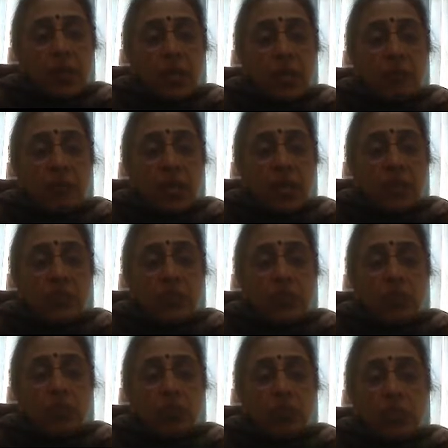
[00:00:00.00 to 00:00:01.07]

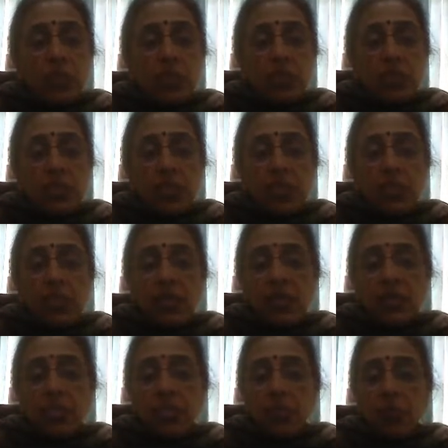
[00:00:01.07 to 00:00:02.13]
comparison to these single
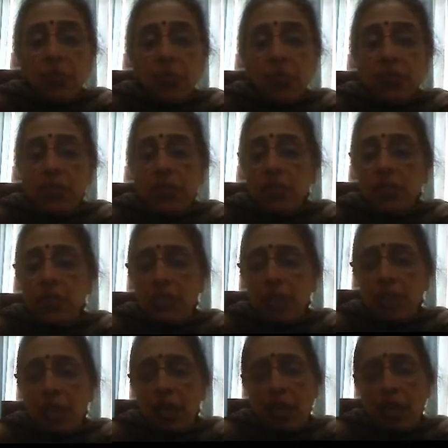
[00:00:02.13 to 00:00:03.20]
digit coefficients,
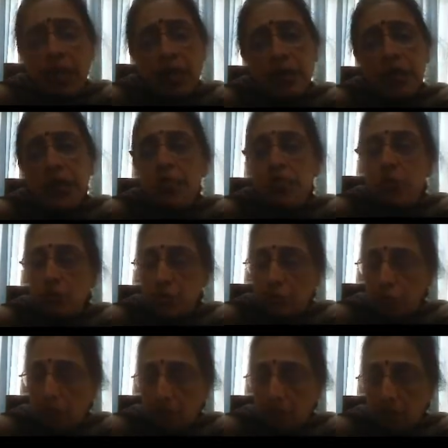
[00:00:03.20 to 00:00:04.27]
100 is also
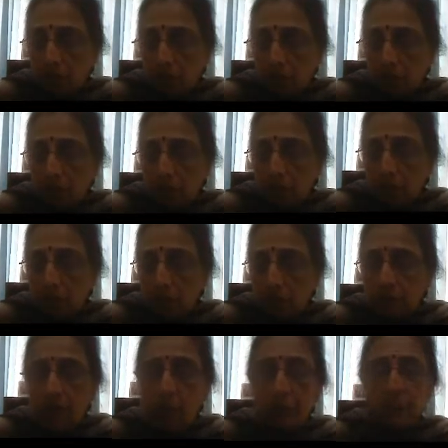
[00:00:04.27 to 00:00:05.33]
large.
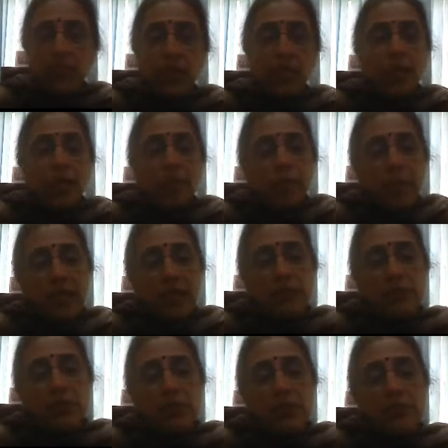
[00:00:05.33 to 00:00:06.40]
Okay, but
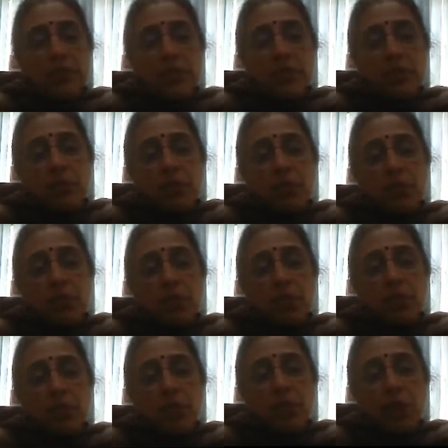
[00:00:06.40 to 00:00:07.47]
if say supposing
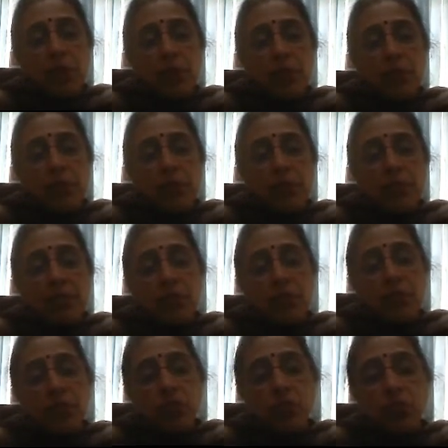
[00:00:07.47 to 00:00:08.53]
your problem deals
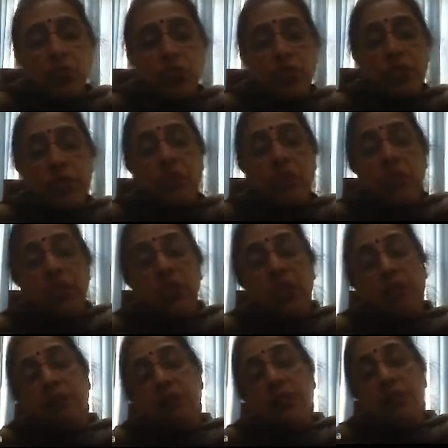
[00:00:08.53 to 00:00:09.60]
with coefficients which
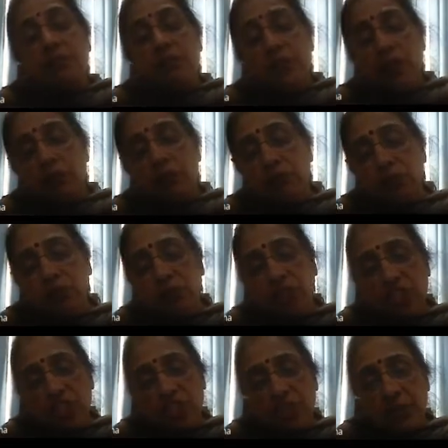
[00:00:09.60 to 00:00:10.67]
themselves are
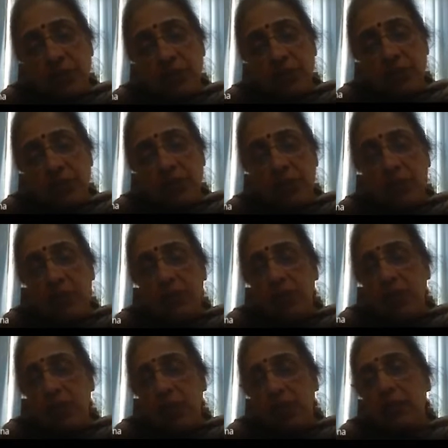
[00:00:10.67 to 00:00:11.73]
4-digit numbers,
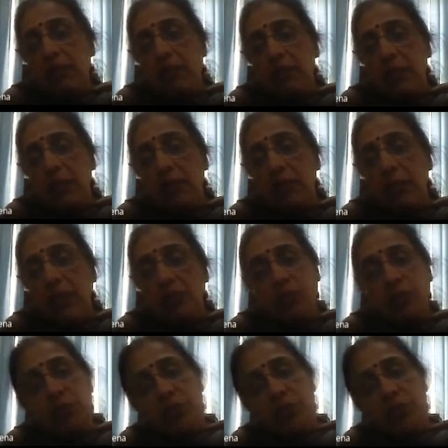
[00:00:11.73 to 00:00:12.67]
then your m has to be